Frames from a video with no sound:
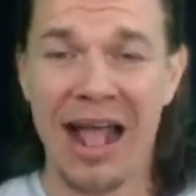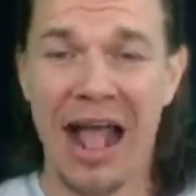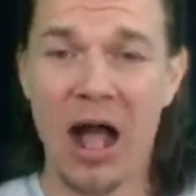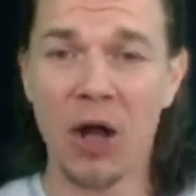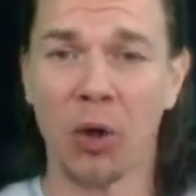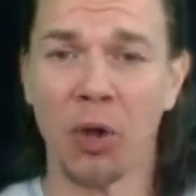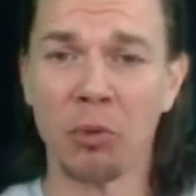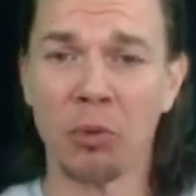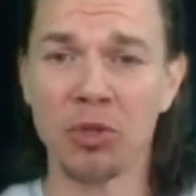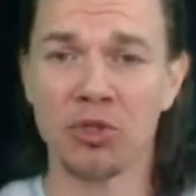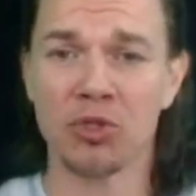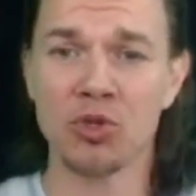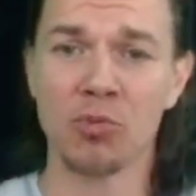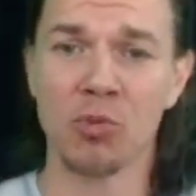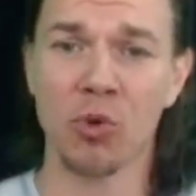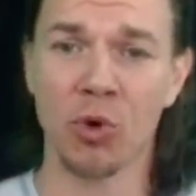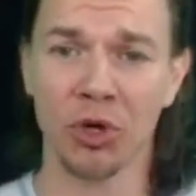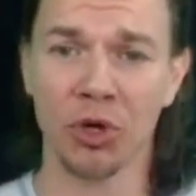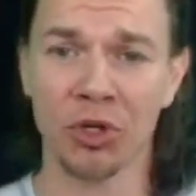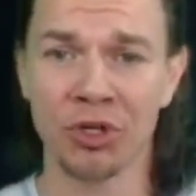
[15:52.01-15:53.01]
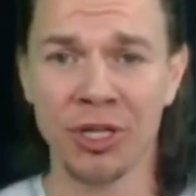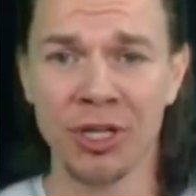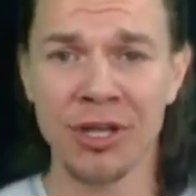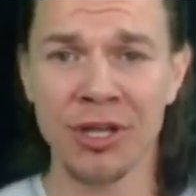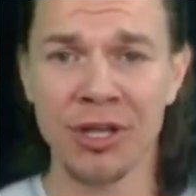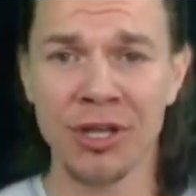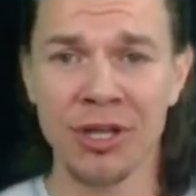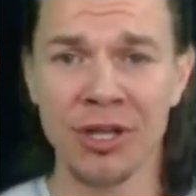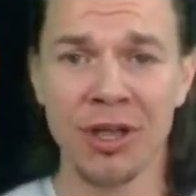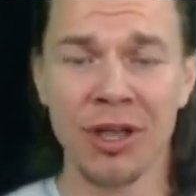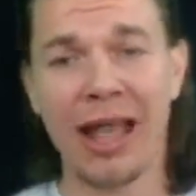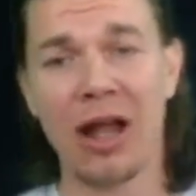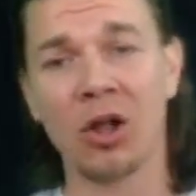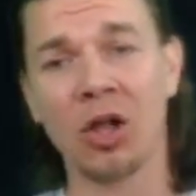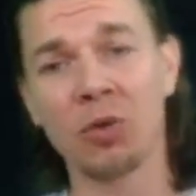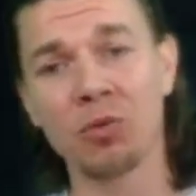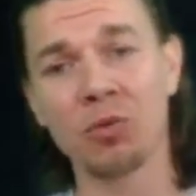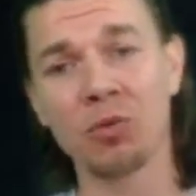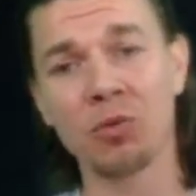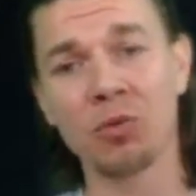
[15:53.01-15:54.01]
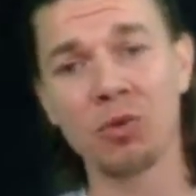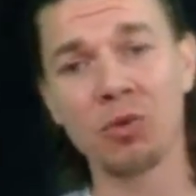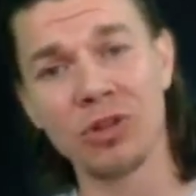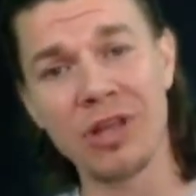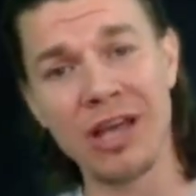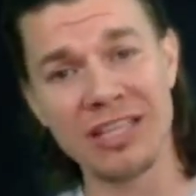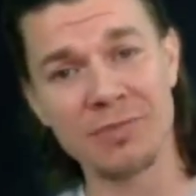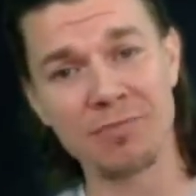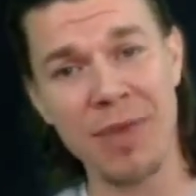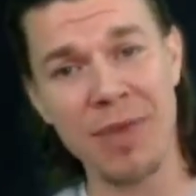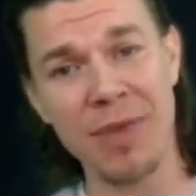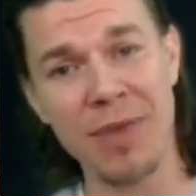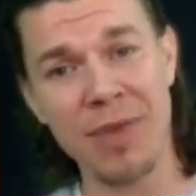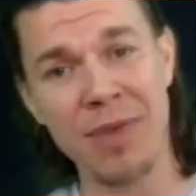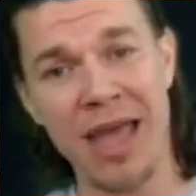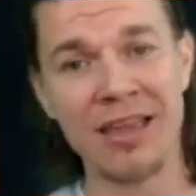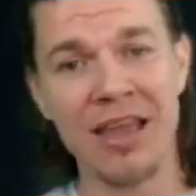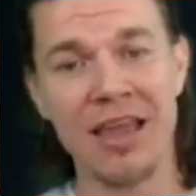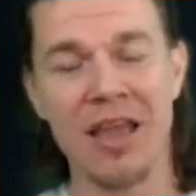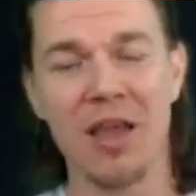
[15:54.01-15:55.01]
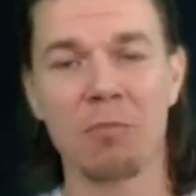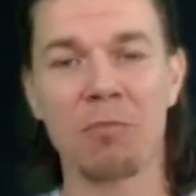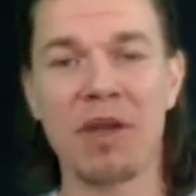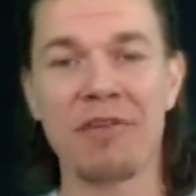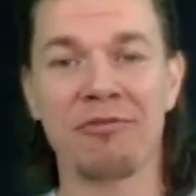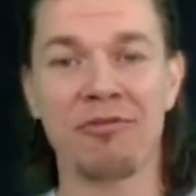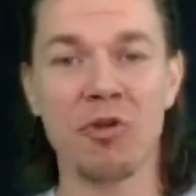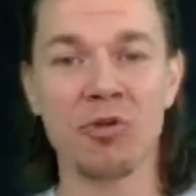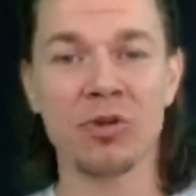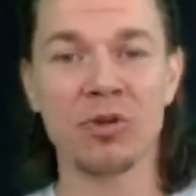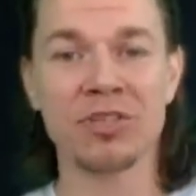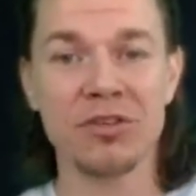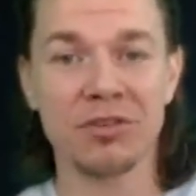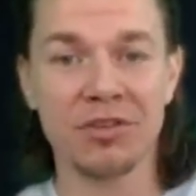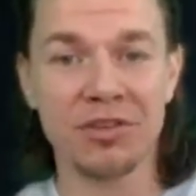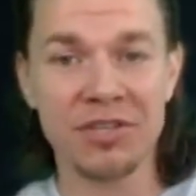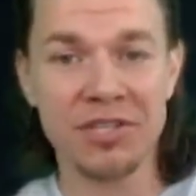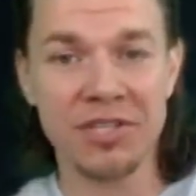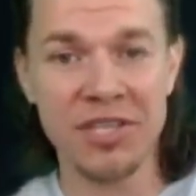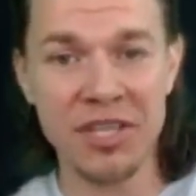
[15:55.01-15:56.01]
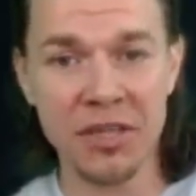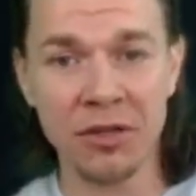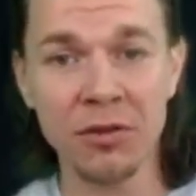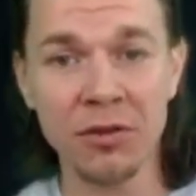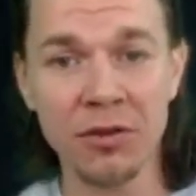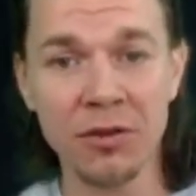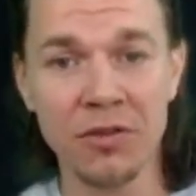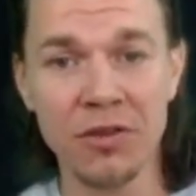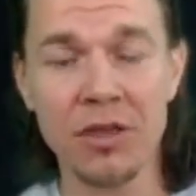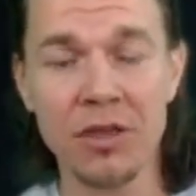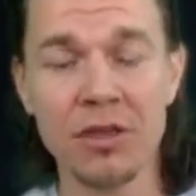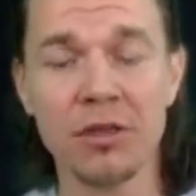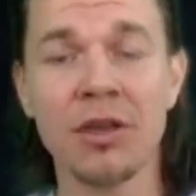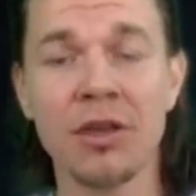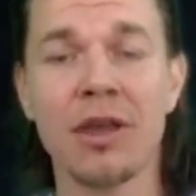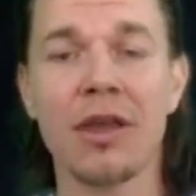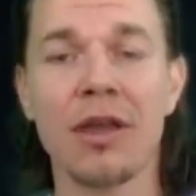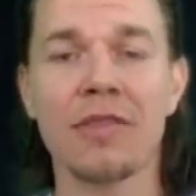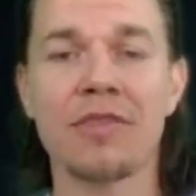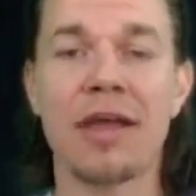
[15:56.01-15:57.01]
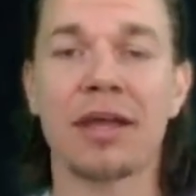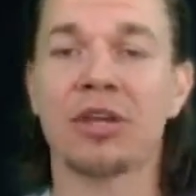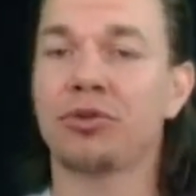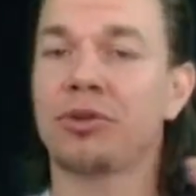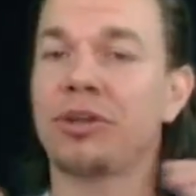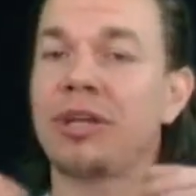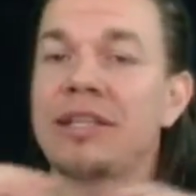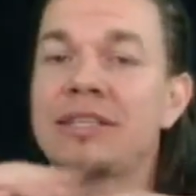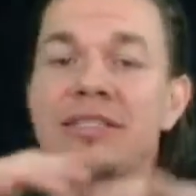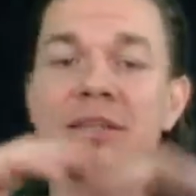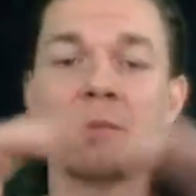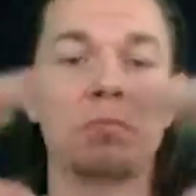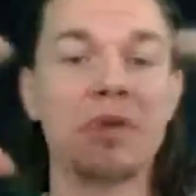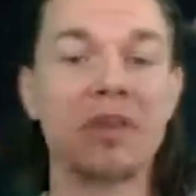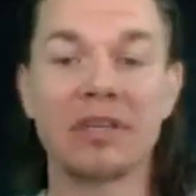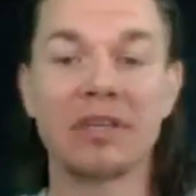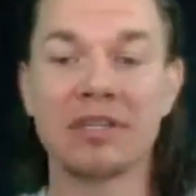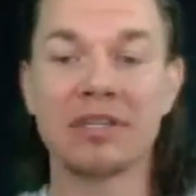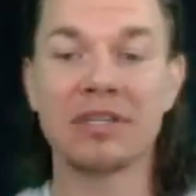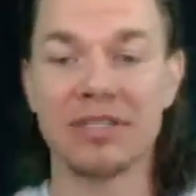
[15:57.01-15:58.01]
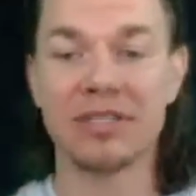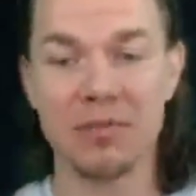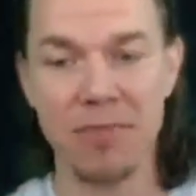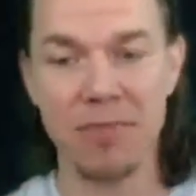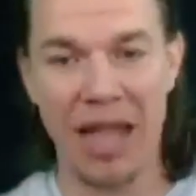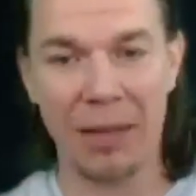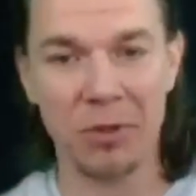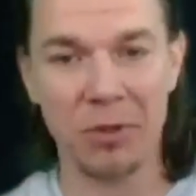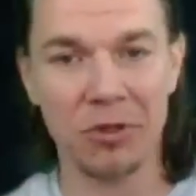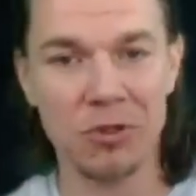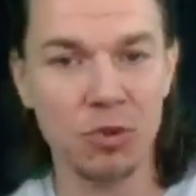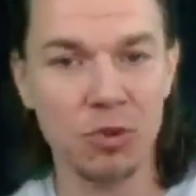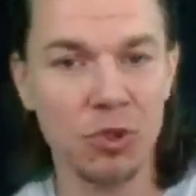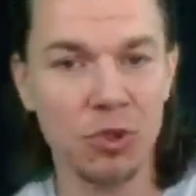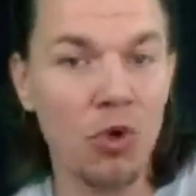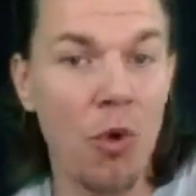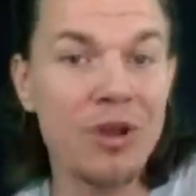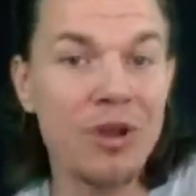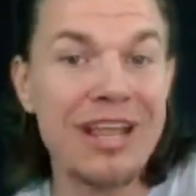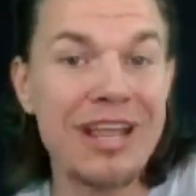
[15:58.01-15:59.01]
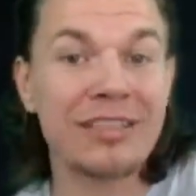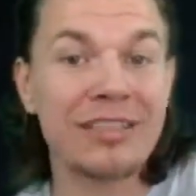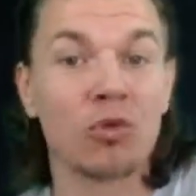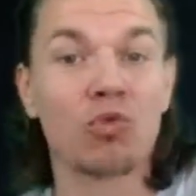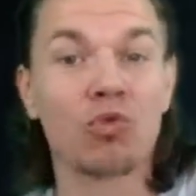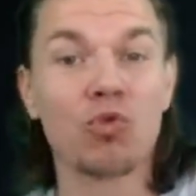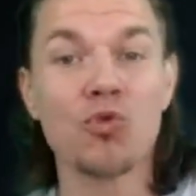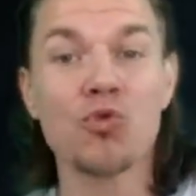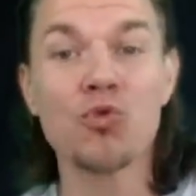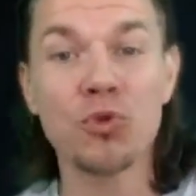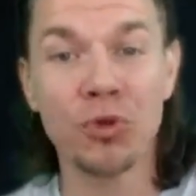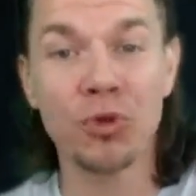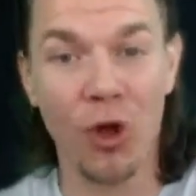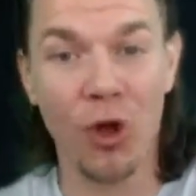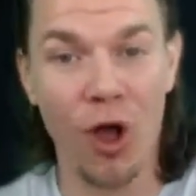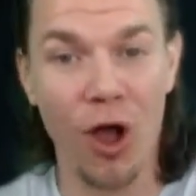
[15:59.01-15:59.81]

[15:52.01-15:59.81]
How can we do more good and how can we do less bad by focusing on a singular thing that creates the biggest impact, because we're going at the root